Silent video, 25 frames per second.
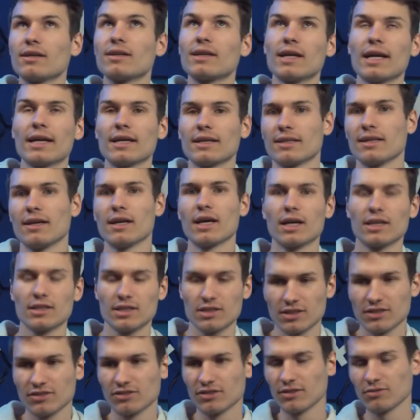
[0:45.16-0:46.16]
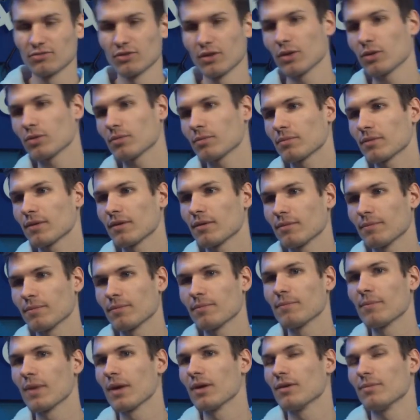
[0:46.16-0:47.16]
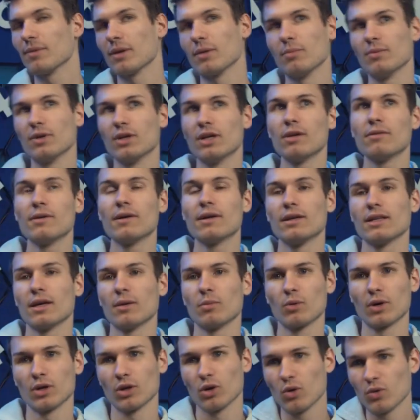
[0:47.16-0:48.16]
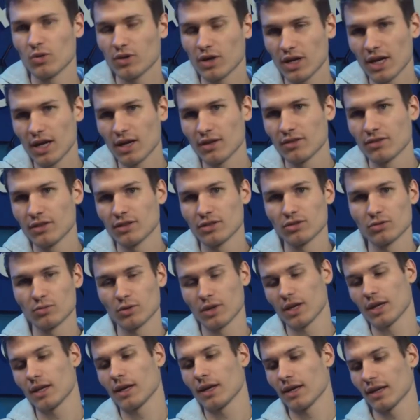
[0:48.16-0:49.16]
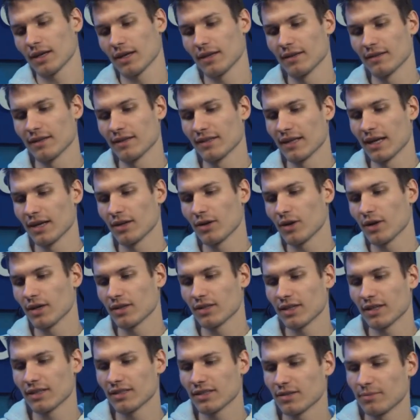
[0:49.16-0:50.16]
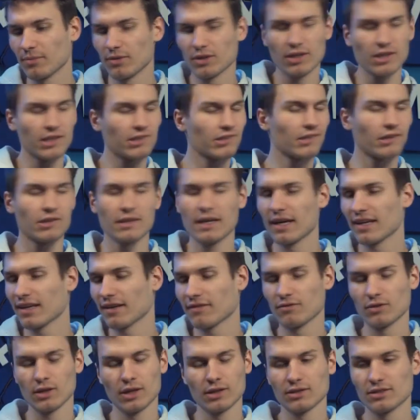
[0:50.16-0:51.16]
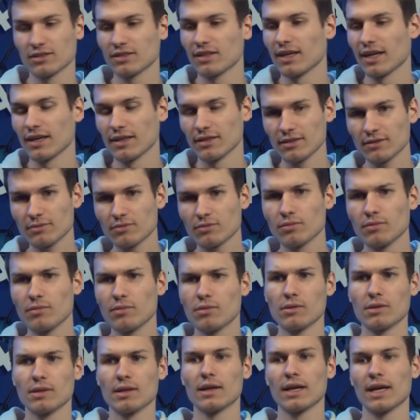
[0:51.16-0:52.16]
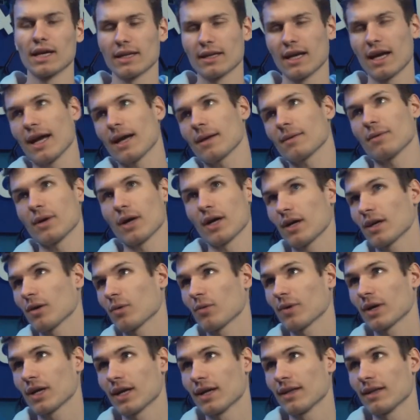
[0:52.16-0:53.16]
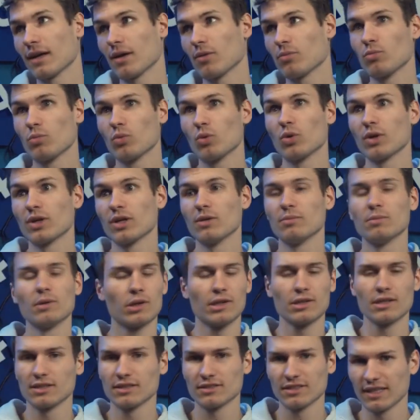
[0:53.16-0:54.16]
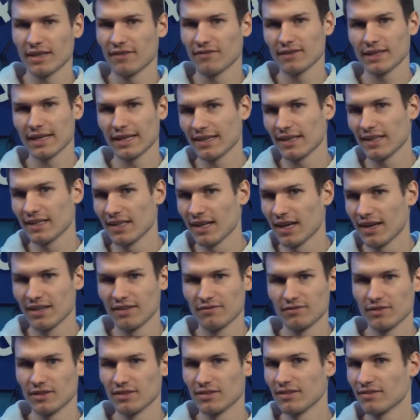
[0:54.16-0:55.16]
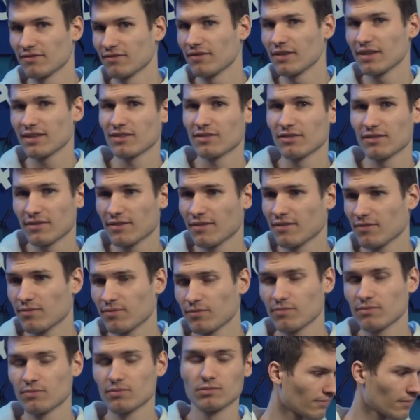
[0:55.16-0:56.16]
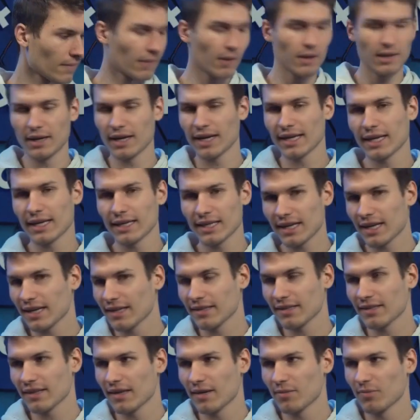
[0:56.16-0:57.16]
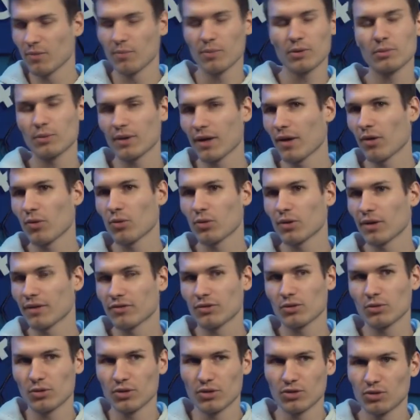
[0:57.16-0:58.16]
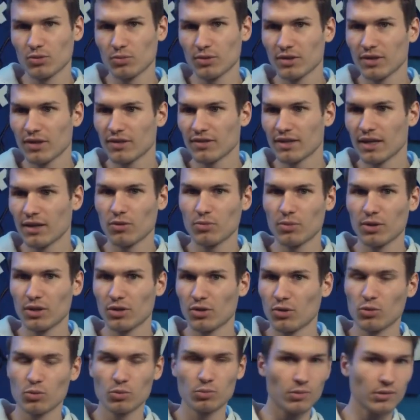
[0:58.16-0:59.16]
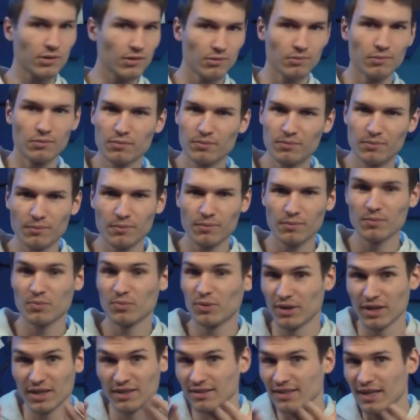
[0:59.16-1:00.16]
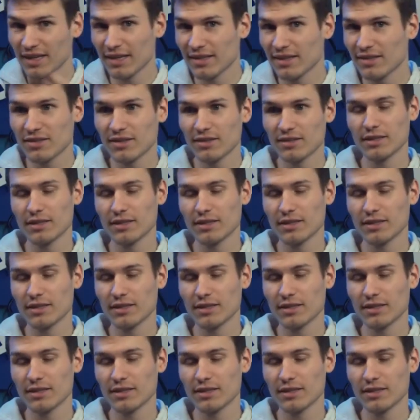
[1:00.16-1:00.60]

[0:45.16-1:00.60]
that is an idealistic view. Most people live in somewhat older houses where the technology simply isn't that advanced yet. And I am not aware that water meters have any kind of interface. In any case, it would be really cool if you could do it just like we do, Read a 10-digit